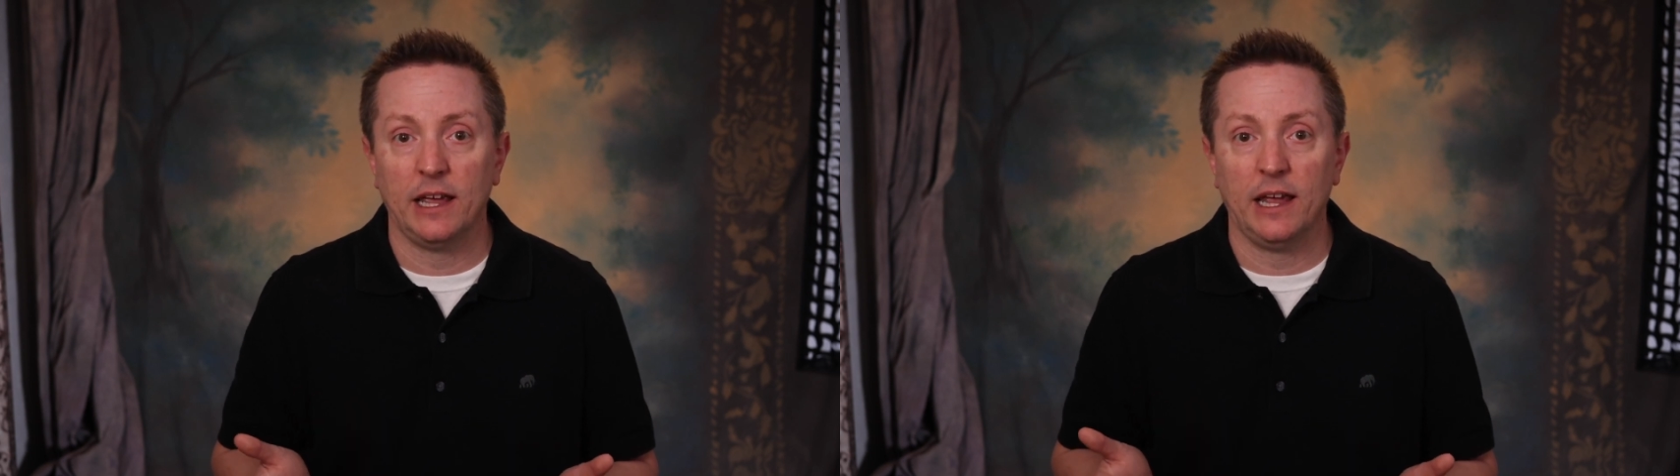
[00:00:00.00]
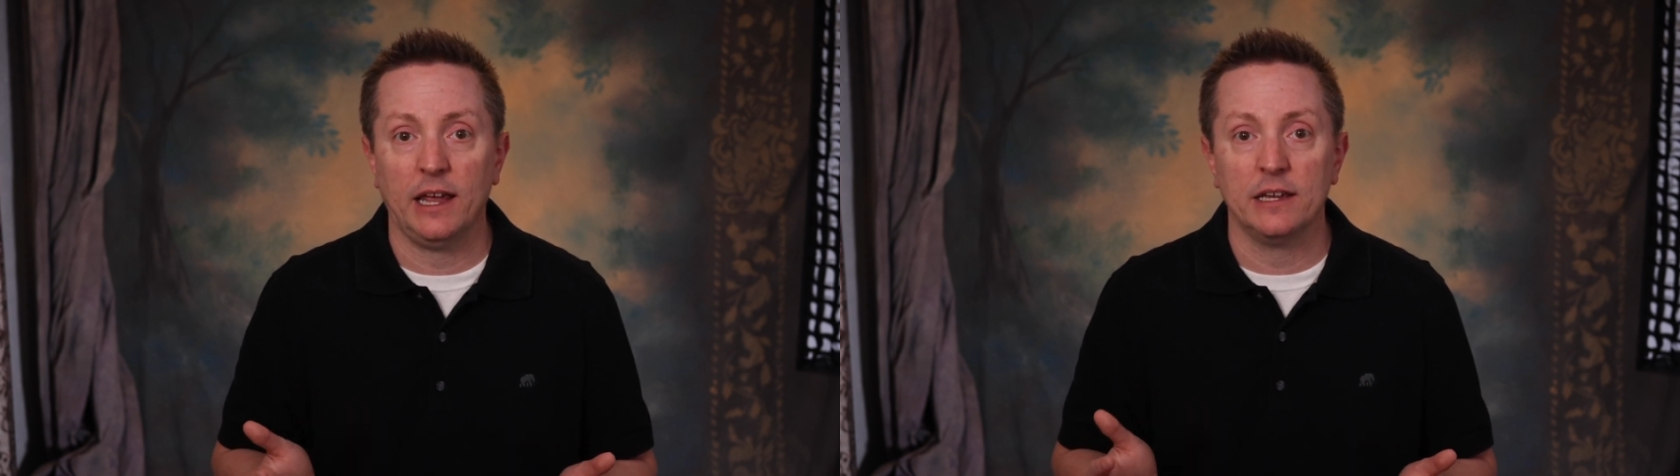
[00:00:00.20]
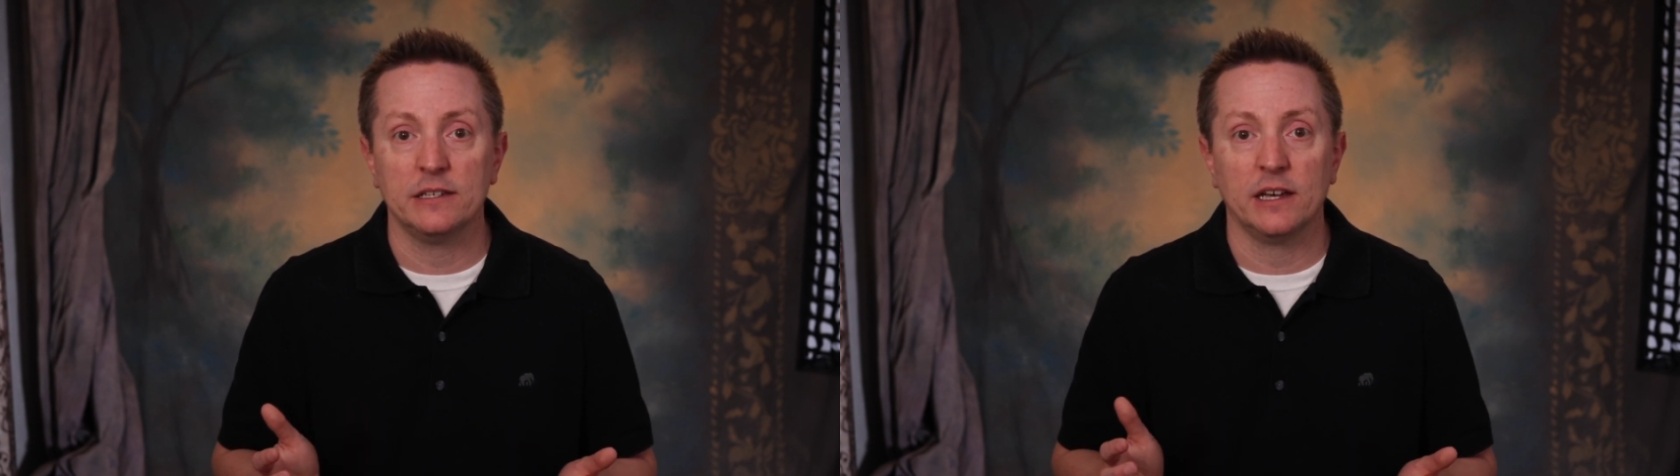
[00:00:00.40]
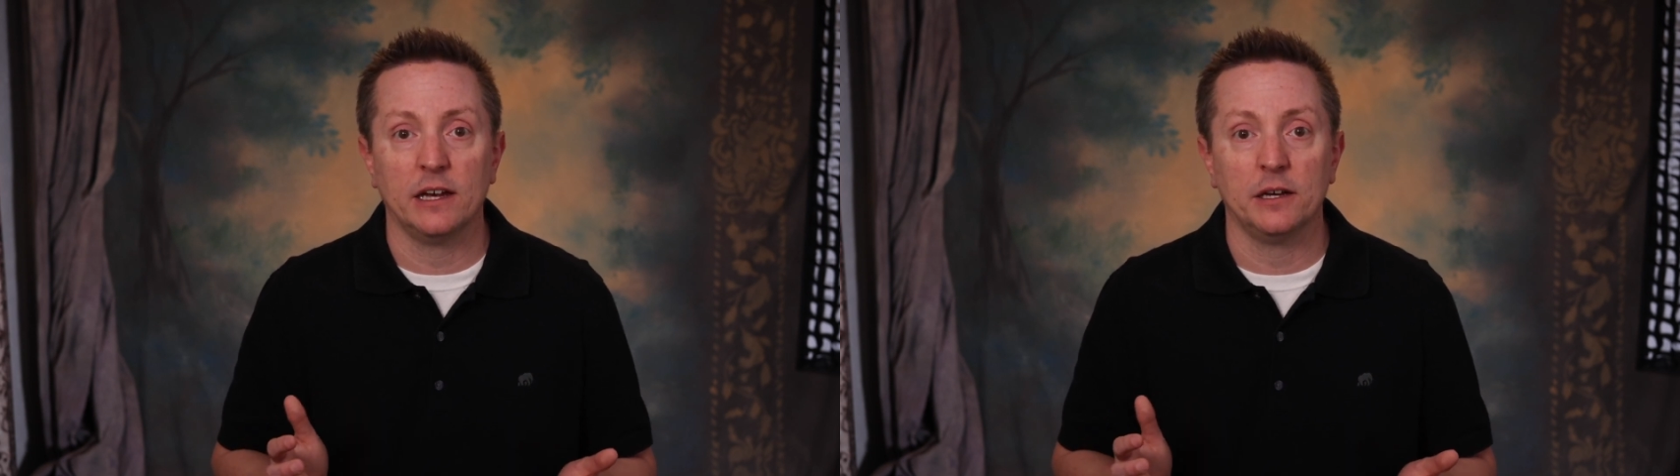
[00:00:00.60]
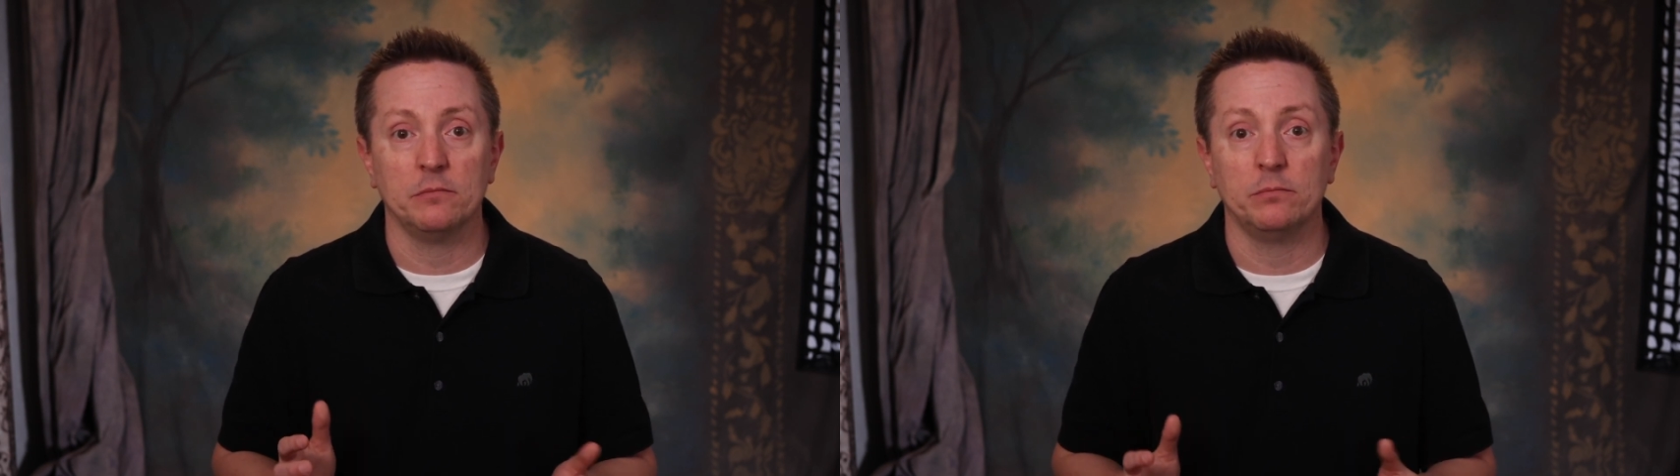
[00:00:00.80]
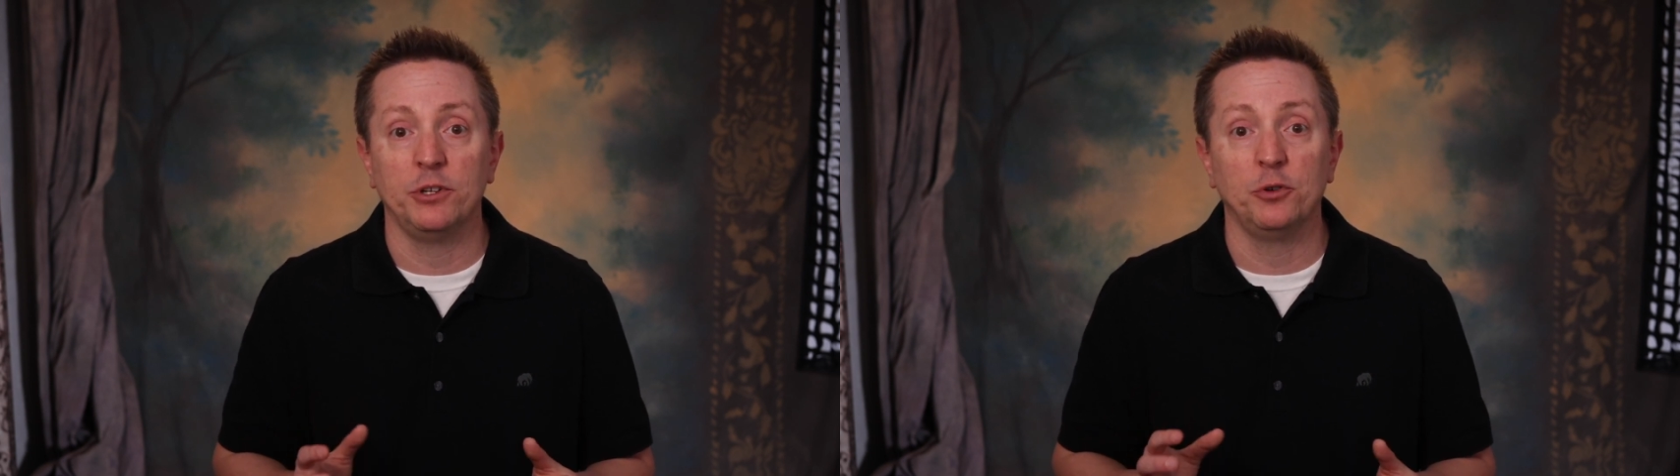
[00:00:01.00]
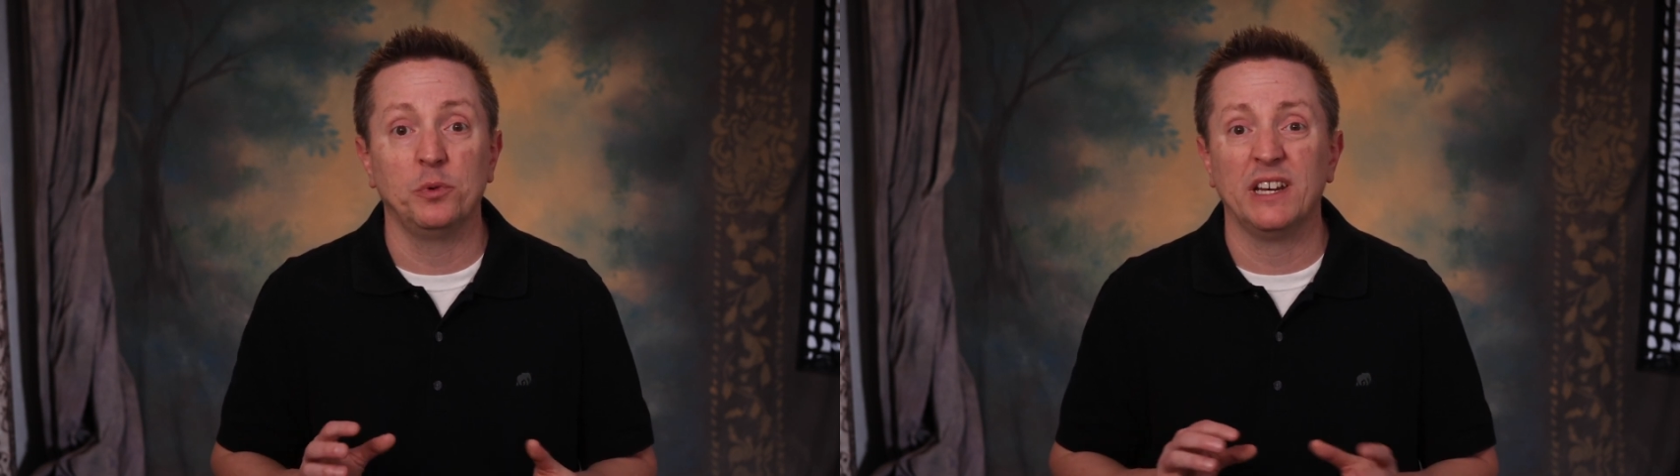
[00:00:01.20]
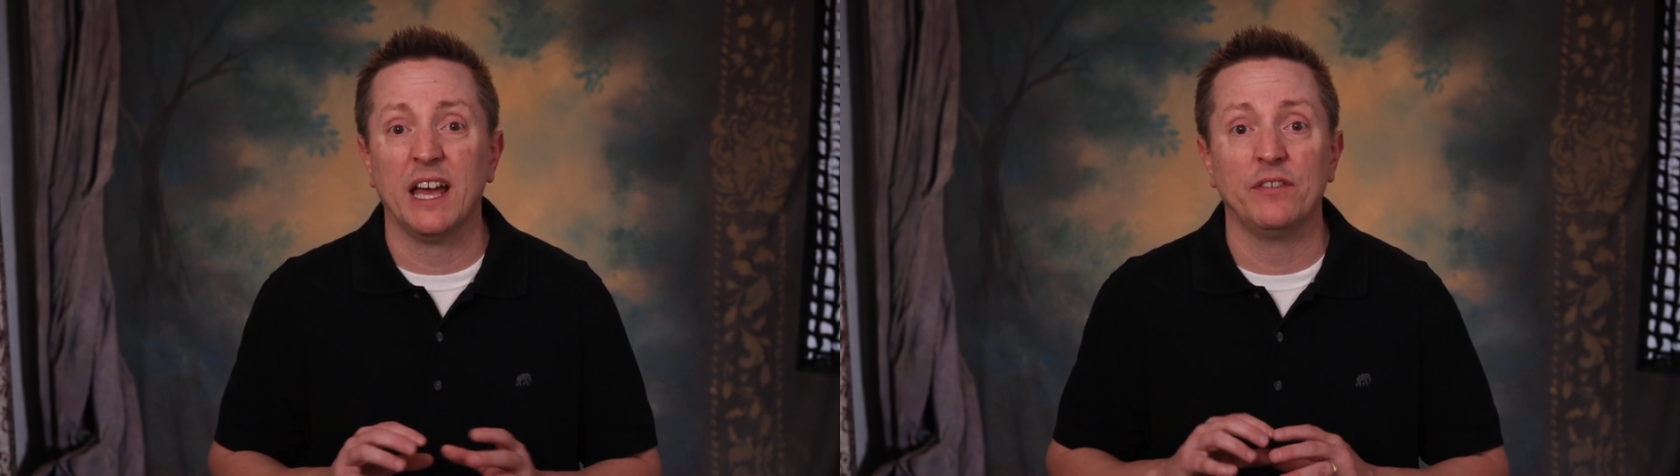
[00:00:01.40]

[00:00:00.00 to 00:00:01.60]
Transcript: and um, you wouldn't